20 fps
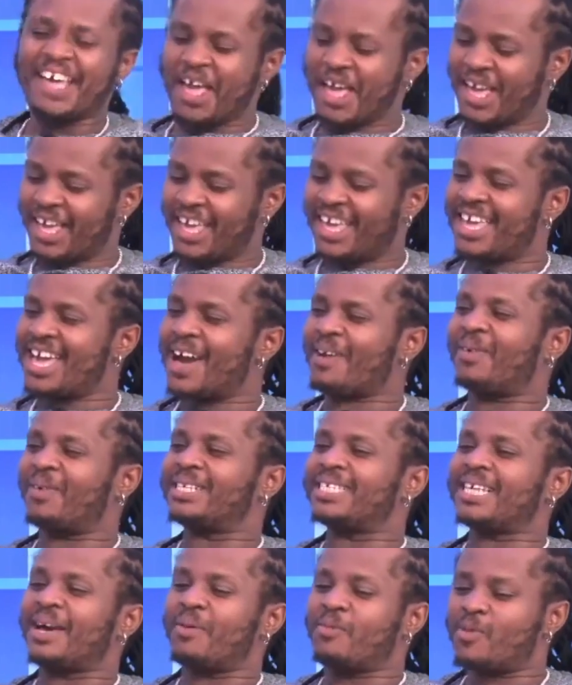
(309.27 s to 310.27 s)

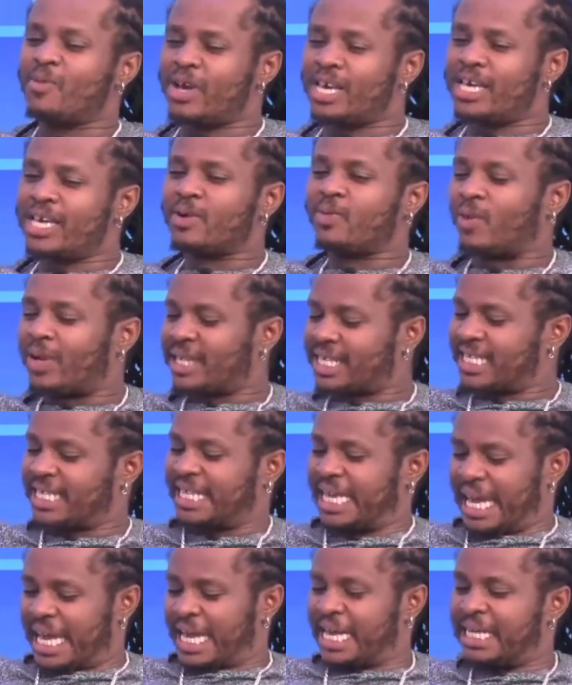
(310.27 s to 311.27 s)
Hii
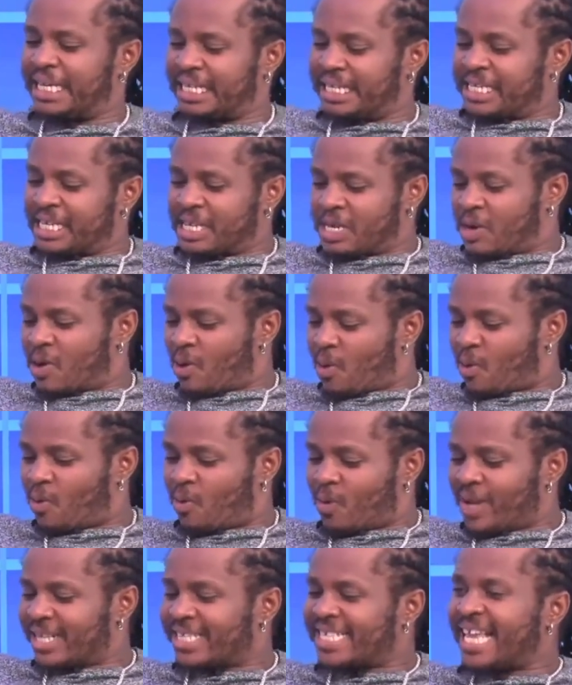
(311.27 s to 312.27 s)

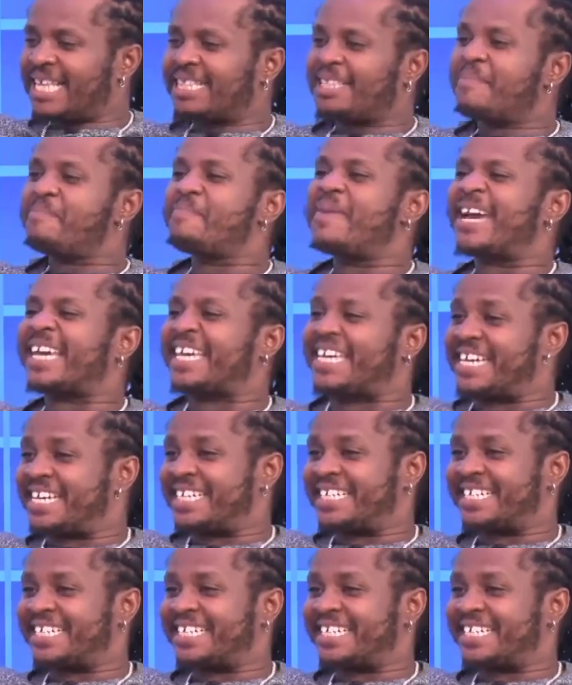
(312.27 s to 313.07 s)
kuanzia in the making.